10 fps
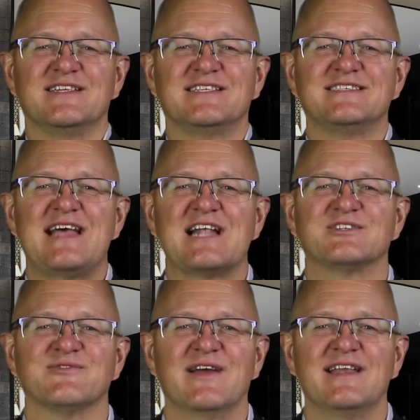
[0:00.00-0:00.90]
that's
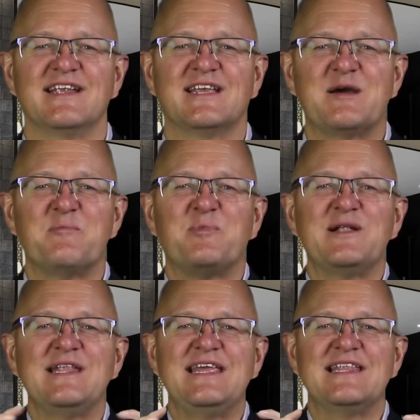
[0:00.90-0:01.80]
saturated
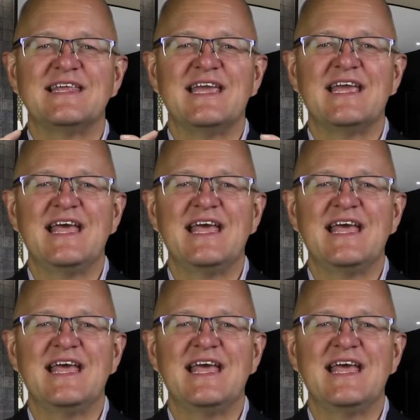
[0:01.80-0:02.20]
completely